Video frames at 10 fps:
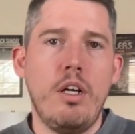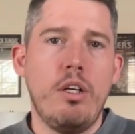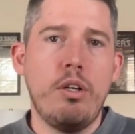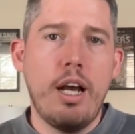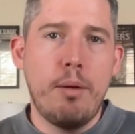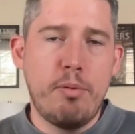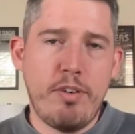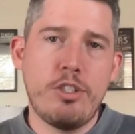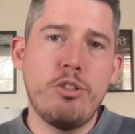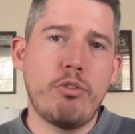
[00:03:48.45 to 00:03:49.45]
You got
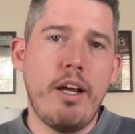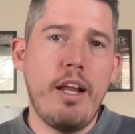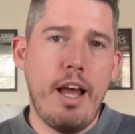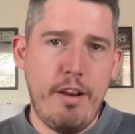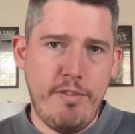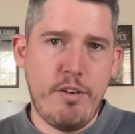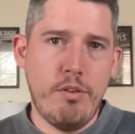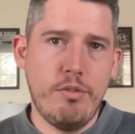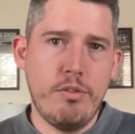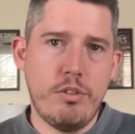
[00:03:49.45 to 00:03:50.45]
professional grade
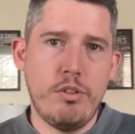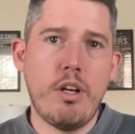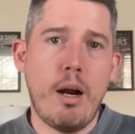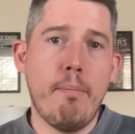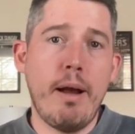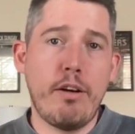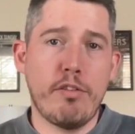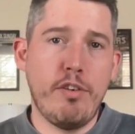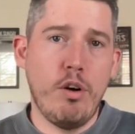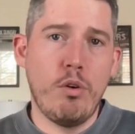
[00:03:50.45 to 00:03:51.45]
headphones. You got a
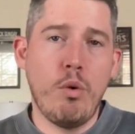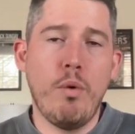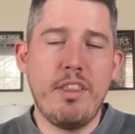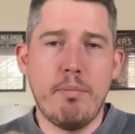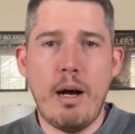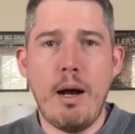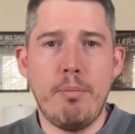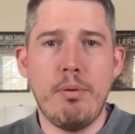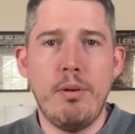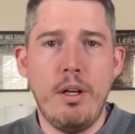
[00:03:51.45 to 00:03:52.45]
microphone with a pop